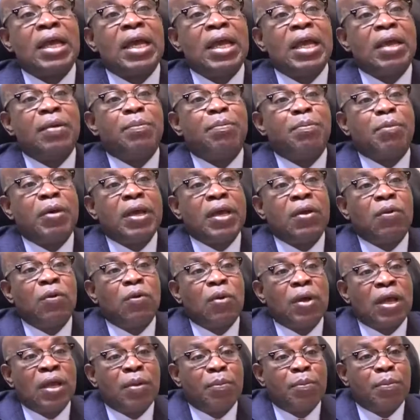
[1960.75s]

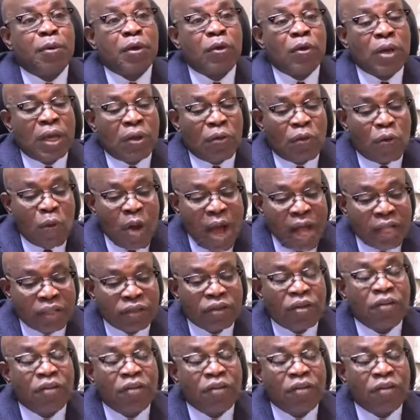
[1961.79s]
a watt